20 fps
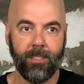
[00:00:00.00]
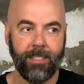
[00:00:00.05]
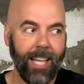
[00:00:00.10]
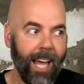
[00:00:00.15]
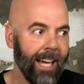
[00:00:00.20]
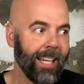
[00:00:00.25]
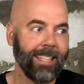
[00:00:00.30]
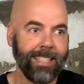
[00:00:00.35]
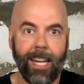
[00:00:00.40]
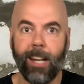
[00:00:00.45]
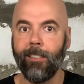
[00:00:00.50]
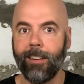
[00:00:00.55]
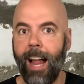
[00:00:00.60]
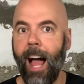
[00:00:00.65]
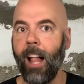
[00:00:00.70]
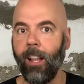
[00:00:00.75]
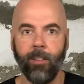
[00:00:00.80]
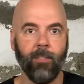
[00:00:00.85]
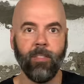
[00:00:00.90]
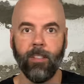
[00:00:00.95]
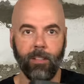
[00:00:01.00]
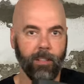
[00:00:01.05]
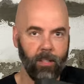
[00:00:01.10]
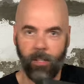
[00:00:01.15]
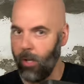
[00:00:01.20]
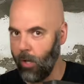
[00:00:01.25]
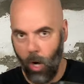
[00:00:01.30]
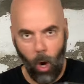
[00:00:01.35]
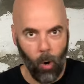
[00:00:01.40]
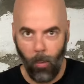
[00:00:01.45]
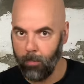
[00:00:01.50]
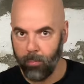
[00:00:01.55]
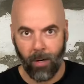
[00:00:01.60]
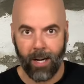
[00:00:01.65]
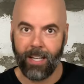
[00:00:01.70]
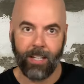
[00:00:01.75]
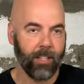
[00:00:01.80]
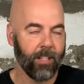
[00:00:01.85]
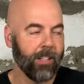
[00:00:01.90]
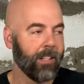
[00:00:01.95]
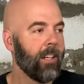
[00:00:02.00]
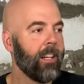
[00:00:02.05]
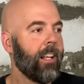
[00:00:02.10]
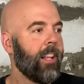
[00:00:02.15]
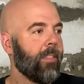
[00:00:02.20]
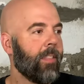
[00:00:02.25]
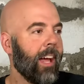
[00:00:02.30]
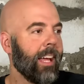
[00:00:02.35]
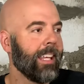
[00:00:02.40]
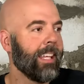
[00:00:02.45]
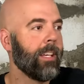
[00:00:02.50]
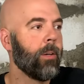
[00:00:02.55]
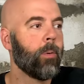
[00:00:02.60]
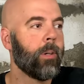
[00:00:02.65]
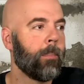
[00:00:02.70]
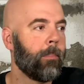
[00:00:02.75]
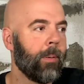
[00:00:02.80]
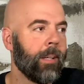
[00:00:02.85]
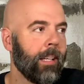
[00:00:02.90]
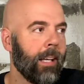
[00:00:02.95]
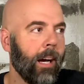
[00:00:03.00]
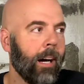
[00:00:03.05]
Yeah, Garrett Oliver. No brainer that he would be,